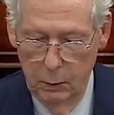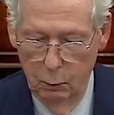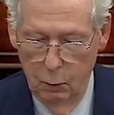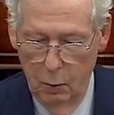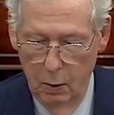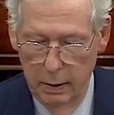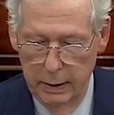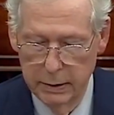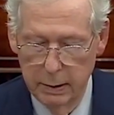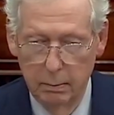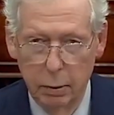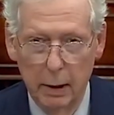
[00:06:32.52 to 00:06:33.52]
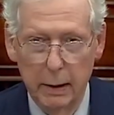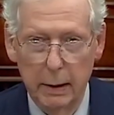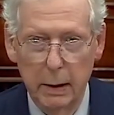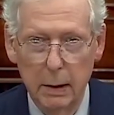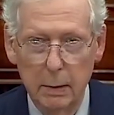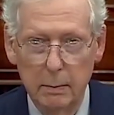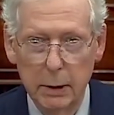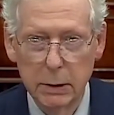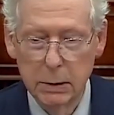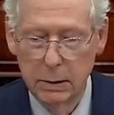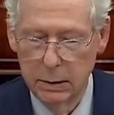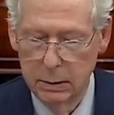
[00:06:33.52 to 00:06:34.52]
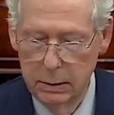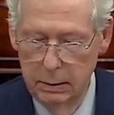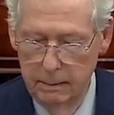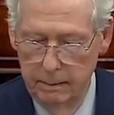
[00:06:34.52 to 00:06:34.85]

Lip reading: War is a bloody business.